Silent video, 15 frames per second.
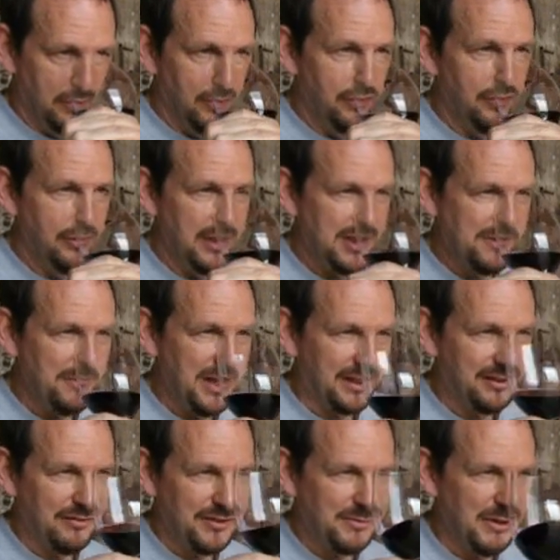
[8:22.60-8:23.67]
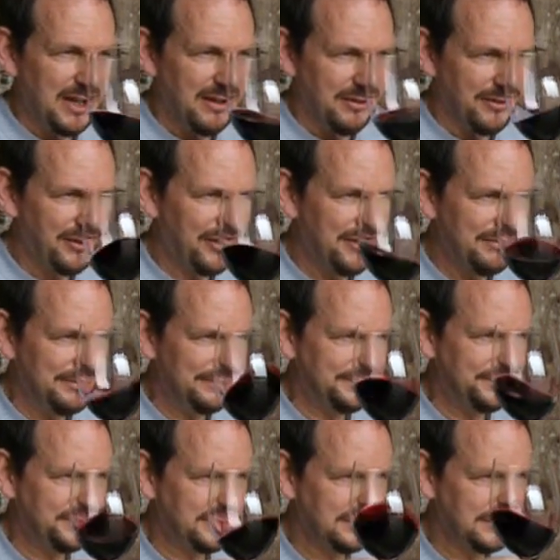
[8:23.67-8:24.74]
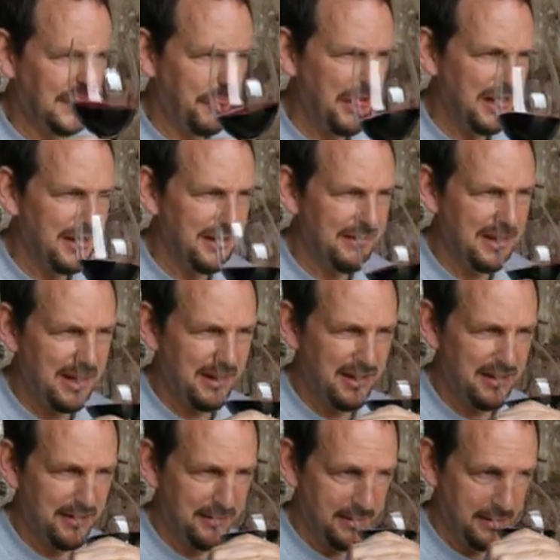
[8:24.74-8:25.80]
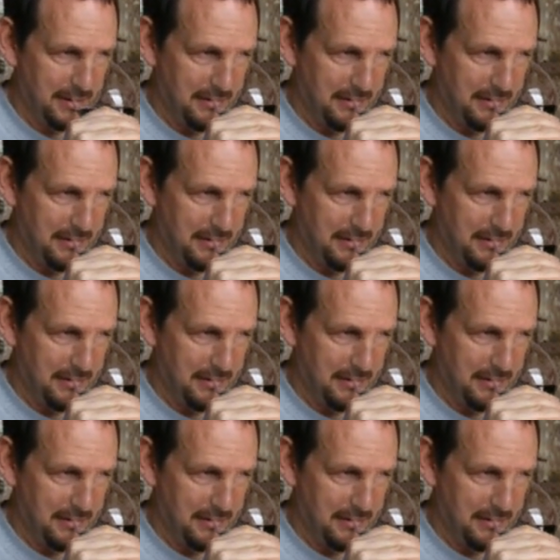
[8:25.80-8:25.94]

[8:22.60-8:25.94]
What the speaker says: glorious mix of smells. Behind there, the